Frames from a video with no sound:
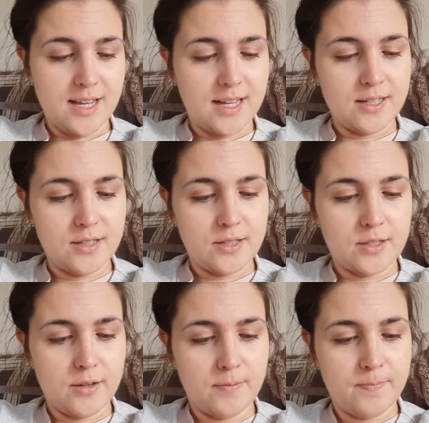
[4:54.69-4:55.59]

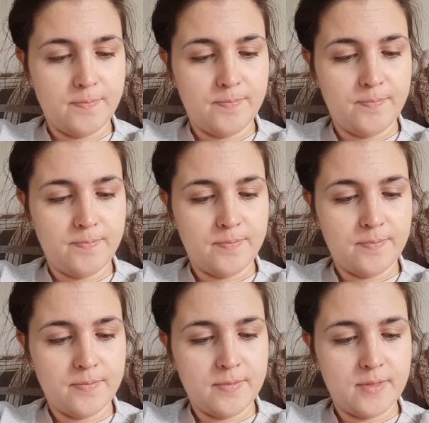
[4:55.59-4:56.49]
It's
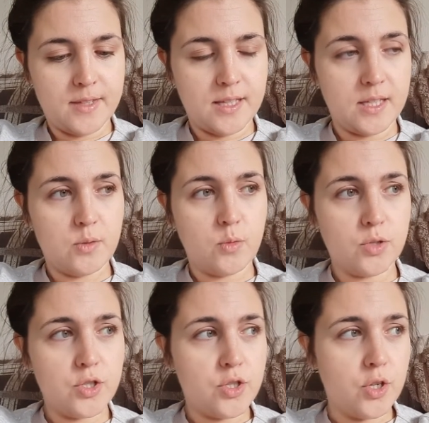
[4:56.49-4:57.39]
nearly
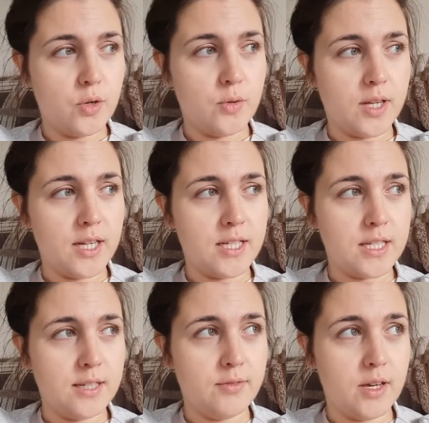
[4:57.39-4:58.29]
2:15 and I need to
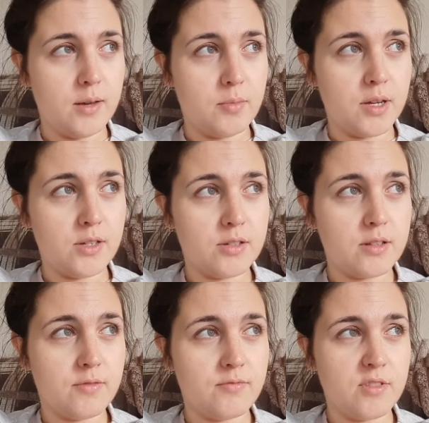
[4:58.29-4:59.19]
leave here by just
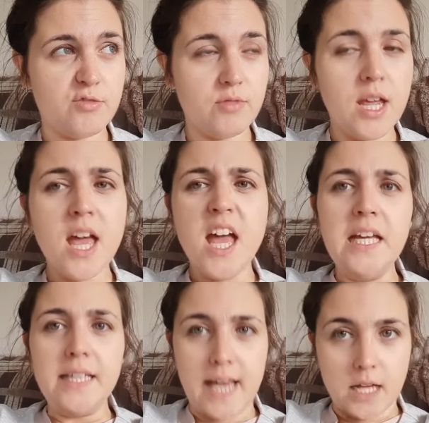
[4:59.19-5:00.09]
after 3.
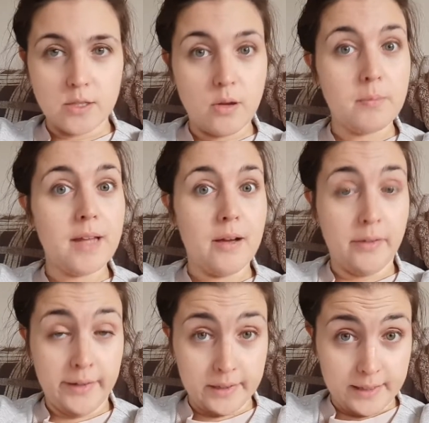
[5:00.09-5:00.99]
Yeah, so I'm now
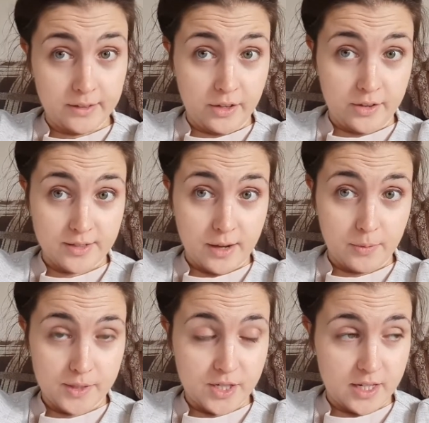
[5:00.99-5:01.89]
going to clean the girls out,
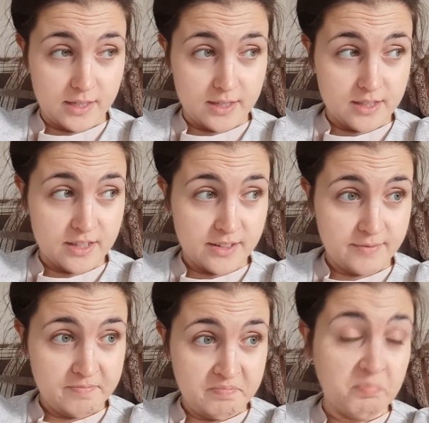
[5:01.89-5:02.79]
which is,
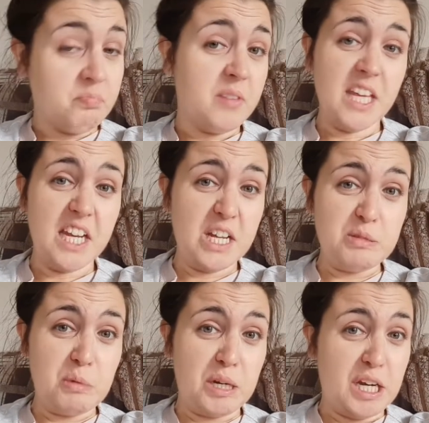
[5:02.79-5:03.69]
it
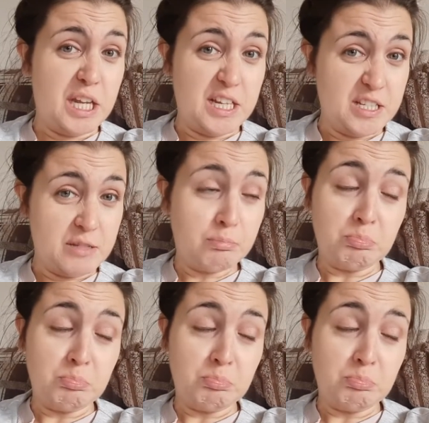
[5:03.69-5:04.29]
is what it is.